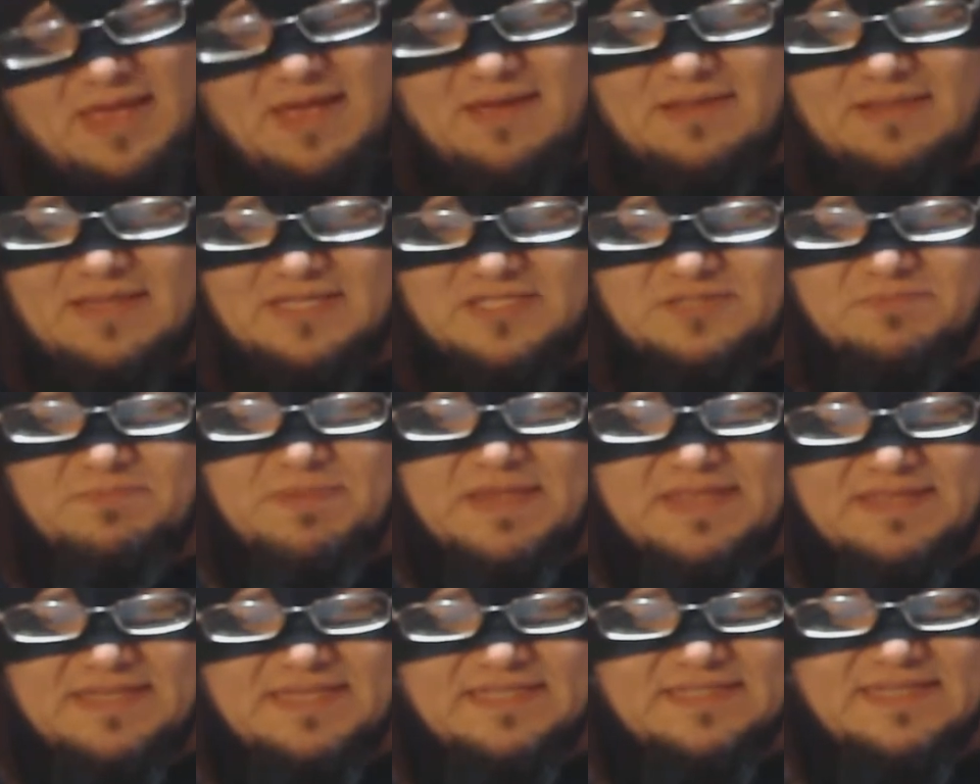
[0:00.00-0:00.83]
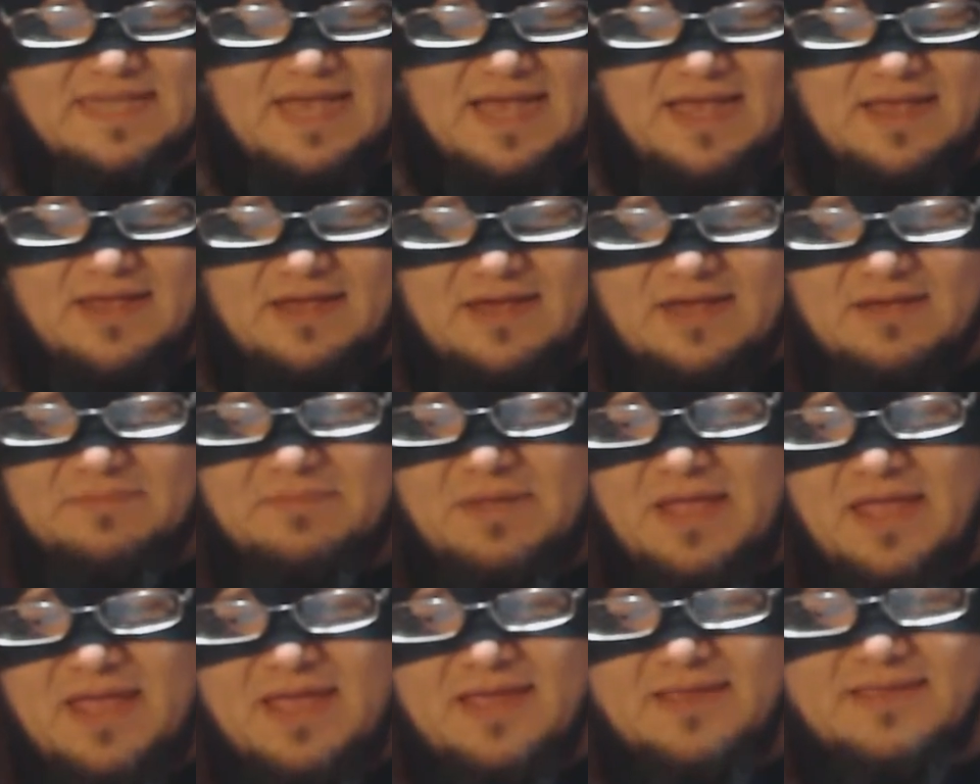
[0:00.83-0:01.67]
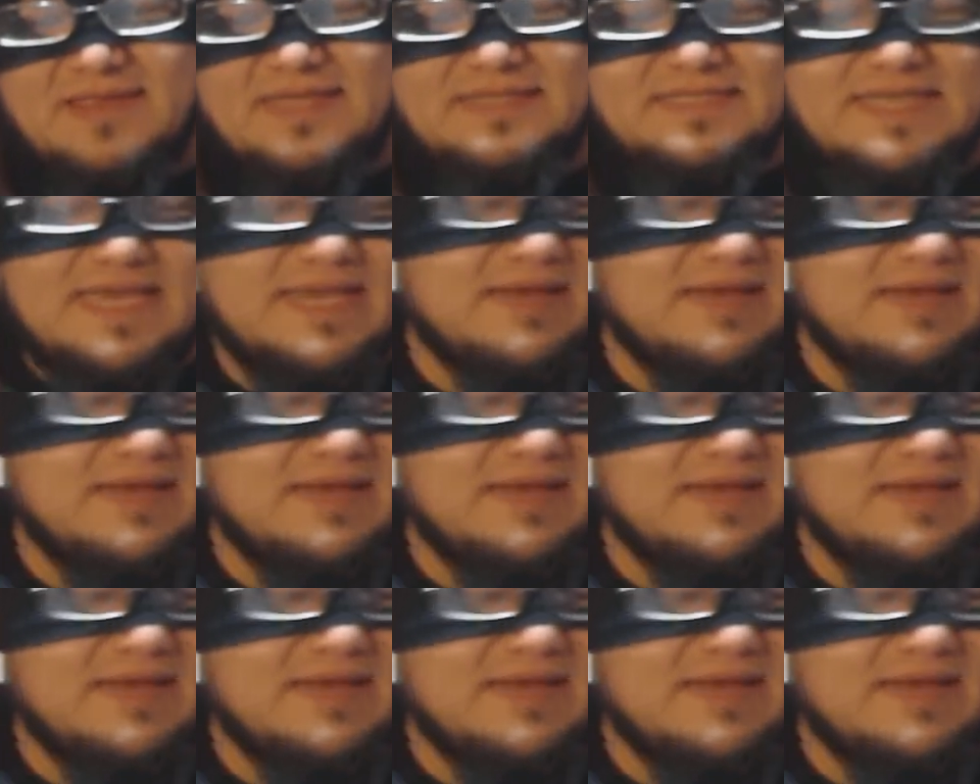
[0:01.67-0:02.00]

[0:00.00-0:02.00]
let's beat this guy up. They